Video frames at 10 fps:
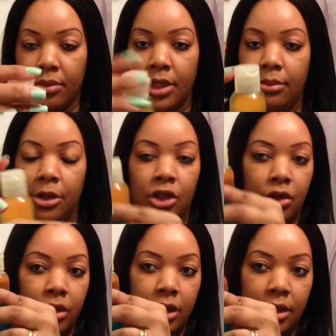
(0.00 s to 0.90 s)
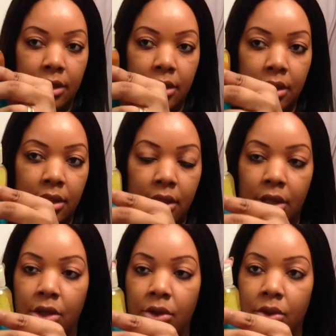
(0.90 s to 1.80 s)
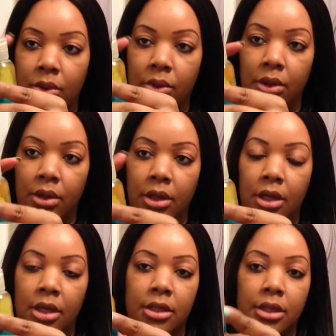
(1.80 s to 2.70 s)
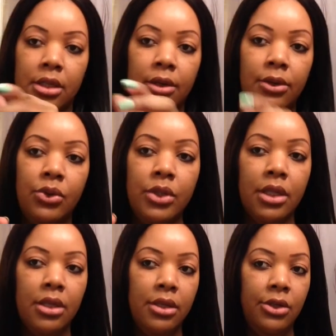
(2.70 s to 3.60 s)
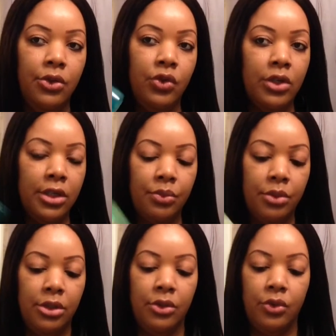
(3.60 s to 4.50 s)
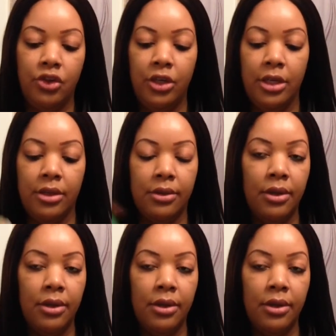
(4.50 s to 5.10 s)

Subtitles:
Make sure it's secure and it's closed, and you just want to shake